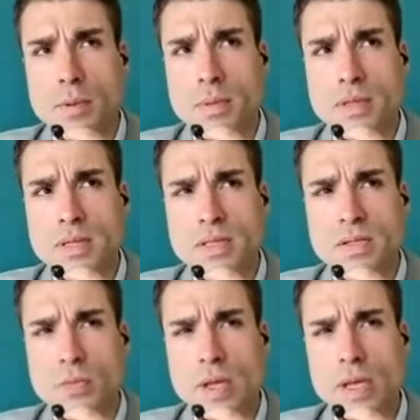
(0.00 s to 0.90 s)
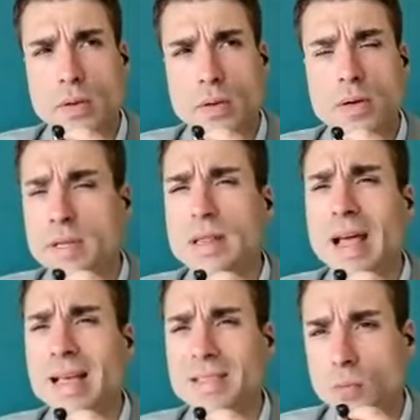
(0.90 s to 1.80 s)
probably this week or the
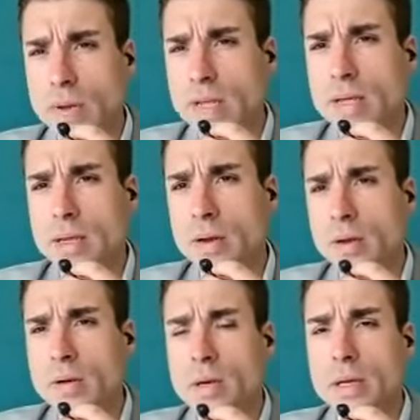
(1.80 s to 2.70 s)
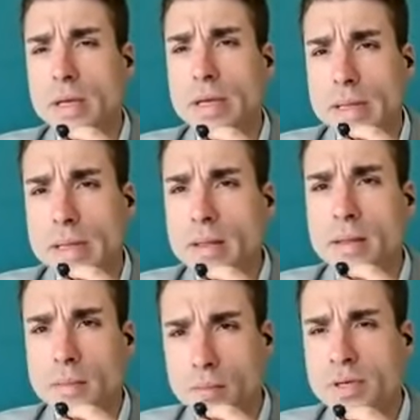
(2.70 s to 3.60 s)
last week here
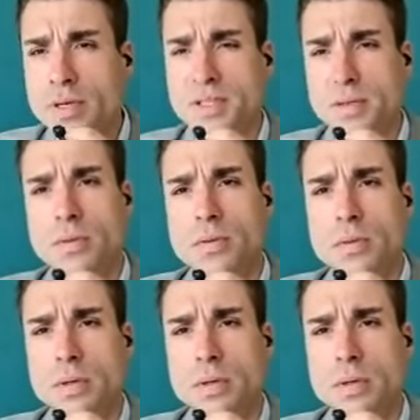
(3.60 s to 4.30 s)
in Brazil.